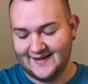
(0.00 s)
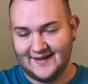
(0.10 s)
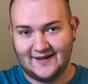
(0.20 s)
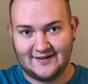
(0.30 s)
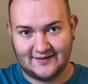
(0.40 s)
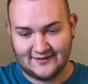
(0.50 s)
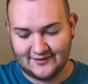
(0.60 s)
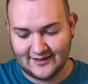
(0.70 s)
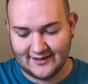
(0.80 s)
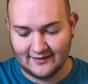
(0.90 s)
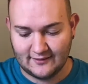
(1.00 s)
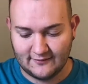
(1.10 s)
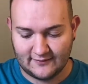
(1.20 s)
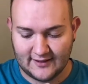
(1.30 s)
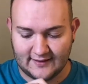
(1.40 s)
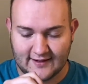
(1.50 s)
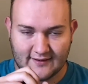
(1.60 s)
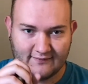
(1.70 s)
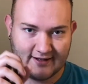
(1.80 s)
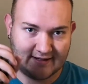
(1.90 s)
he does still get a little freaked out
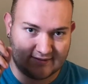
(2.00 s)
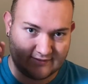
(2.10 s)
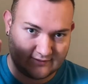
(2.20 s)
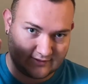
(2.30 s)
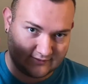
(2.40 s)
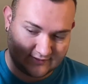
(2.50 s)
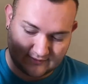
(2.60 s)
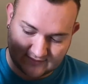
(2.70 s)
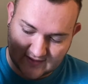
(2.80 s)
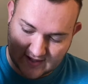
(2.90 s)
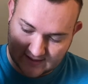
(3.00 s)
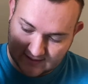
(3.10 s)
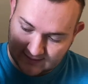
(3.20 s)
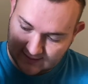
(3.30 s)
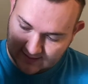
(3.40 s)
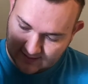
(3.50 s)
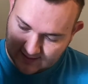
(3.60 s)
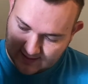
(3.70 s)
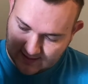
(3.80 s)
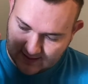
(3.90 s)
if I get too close to his head.
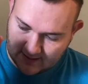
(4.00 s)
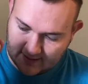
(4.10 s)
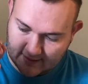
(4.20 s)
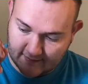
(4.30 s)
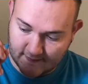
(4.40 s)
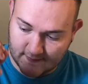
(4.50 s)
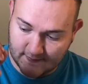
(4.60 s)
Um,